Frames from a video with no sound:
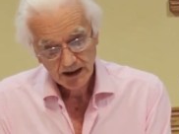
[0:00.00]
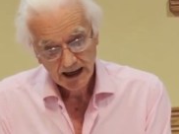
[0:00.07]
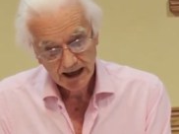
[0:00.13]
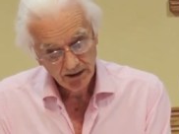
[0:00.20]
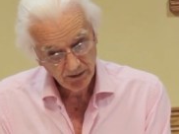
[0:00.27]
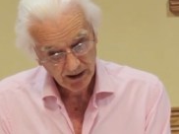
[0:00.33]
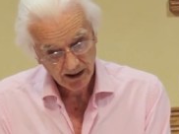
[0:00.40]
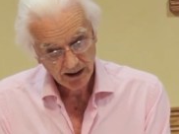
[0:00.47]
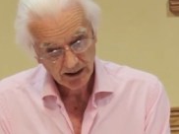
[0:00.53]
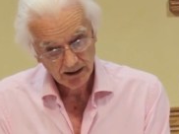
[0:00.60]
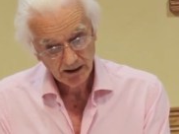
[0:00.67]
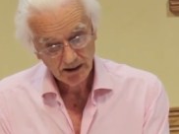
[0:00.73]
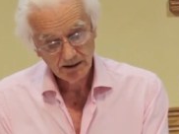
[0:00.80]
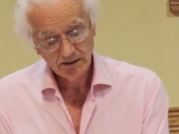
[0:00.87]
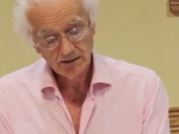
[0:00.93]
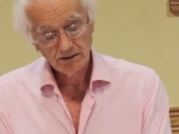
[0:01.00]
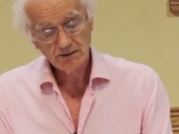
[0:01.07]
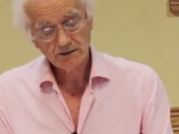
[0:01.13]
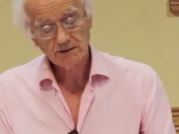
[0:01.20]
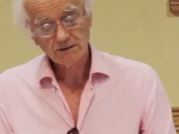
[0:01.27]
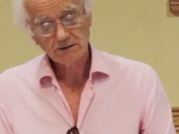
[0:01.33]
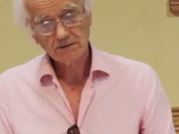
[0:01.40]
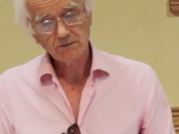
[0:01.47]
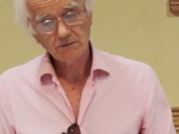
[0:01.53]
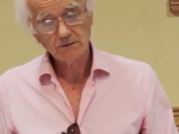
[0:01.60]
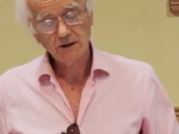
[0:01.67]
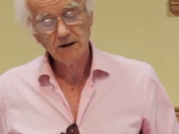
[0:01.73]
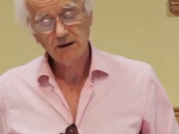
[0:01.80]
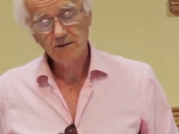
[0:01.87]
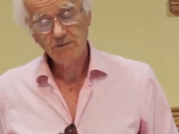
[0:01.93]
Anyway,
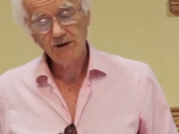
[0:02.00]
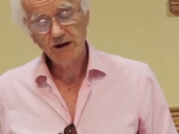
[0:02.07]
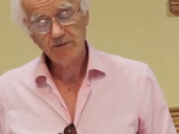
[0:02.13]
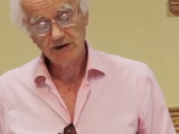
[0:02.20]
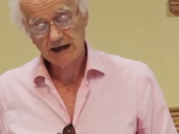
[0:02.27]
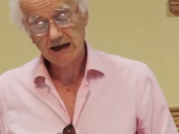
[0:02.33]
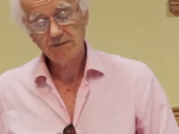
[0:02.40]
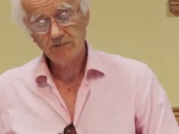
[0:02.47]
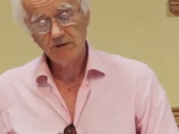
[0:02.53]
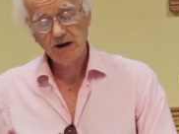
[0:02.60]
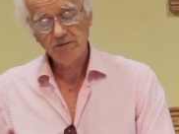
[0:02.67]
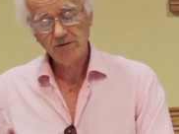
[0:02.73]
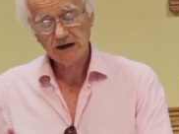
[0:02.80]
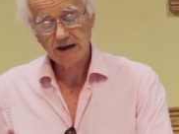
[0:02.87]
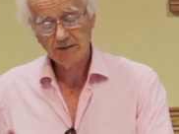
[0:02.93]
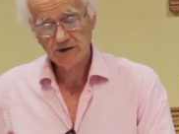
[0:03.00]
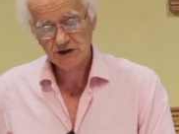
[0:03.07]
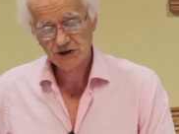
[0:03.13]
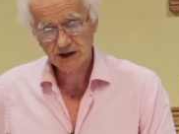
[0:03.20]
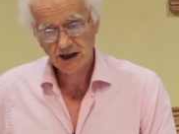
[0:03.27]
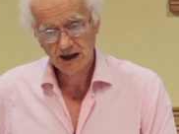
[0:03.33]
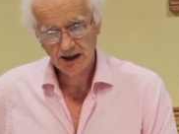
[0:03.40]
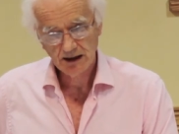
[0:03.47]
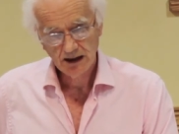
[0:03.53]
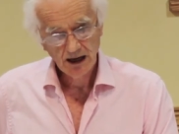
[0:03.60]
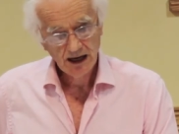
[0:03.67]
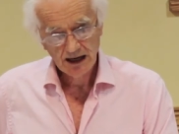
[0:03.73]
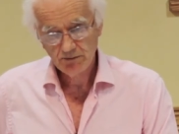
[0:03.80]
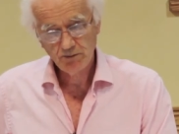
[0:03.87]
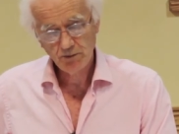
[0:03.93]
we overcame this guy.
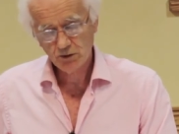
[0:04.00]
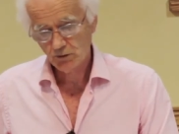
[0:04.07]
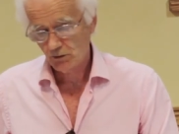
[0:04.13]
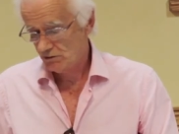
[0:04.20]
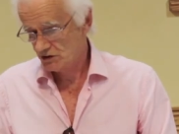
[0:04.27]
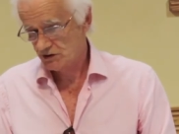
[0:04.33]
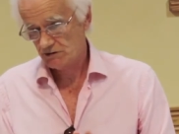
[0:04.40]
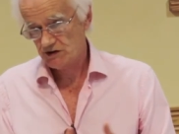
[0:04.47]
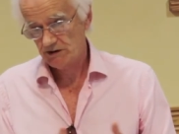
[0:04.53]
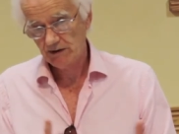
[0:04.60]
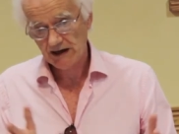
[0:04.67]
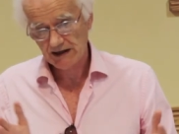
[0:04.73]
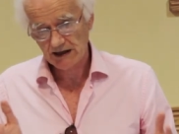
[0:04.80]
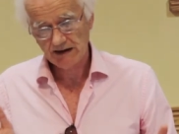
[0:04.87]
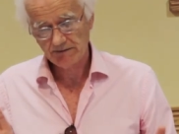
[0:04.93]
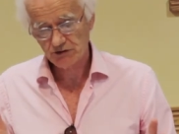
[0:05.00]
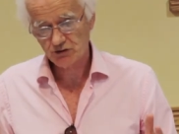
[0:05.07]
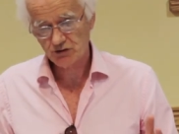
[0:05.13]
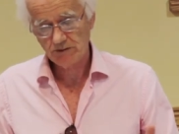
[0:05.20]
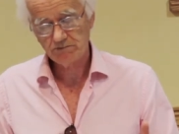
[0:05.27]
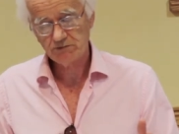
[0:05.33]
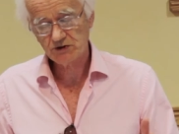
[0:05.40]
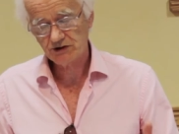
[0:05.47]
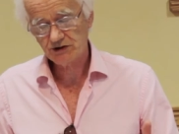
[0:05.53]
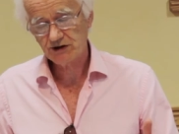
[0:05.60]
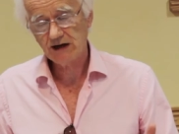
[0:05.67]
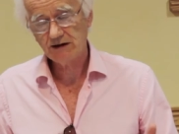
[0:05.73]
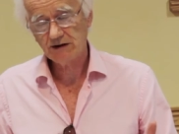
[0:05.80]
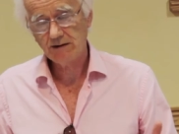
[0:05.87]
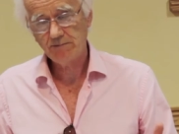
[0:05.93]
He put all sorts of. We had to have stripped
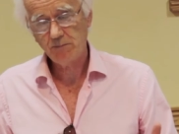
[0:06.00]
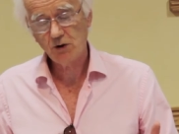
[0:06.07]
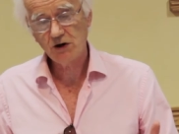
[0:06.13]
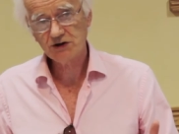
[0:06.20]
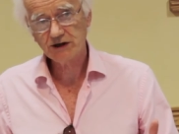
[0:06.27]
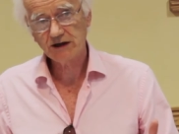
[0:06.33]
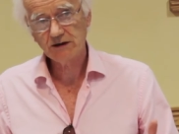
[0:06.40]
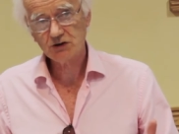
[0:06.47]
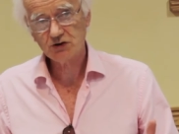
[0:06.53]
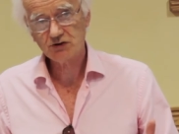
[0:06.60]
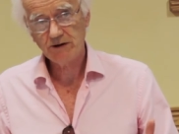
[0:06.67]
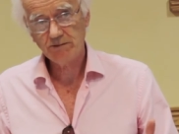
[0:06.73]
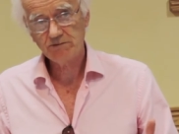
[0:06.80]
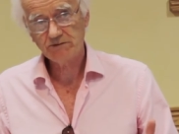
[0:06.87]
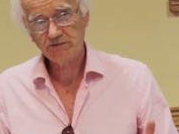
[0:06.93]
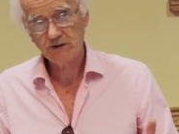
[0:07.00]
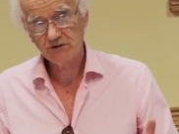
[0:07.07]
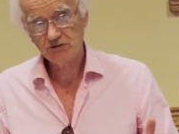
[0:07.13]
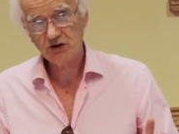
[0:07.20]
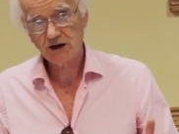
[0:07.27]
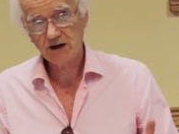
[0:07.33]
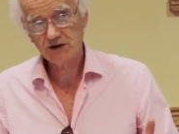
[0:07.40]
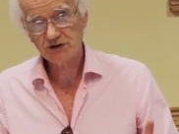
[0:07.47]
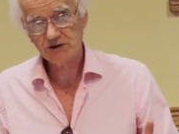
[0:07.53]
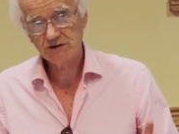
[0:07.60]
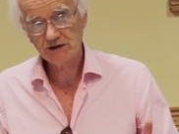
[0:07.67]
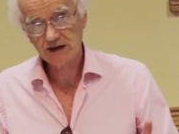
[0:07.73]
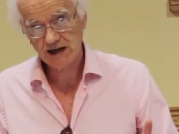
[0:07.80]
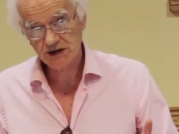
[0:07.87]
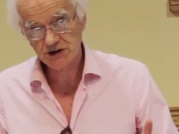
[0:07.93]
boys and girls stripped for drugs
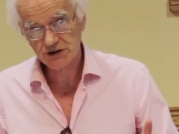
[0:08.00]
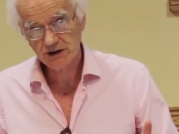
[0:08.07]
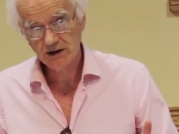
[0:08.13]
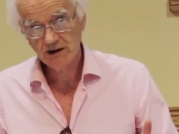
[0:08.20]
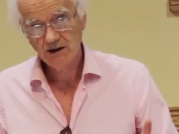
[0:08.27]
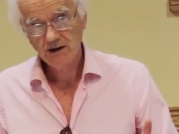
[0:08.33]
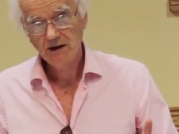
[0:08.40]
tents.